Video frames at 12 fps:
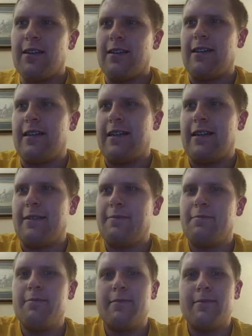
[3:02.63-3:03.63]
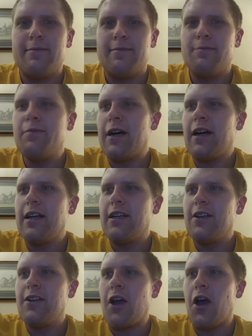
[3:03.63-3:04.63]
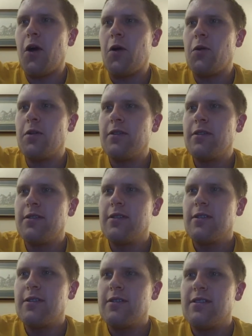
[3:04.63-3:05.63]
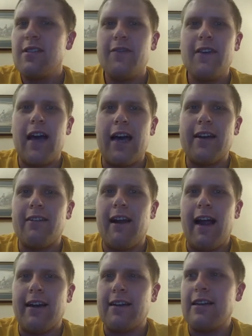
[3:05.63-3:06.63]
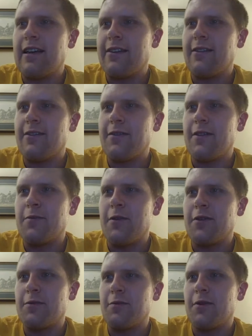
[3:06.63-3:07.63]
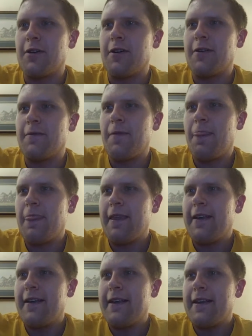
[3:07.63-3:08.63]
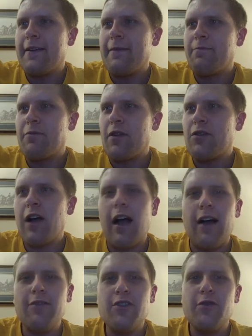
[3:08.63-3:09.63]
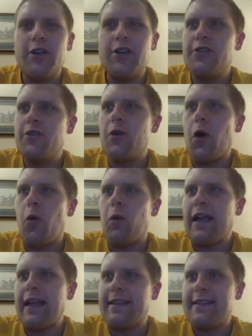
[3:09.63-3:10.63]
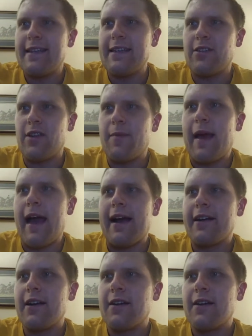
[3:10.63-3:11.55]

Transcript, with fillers: Um, but, you know, they've gotten their act together for the most part. So I'll just read you what it says on the back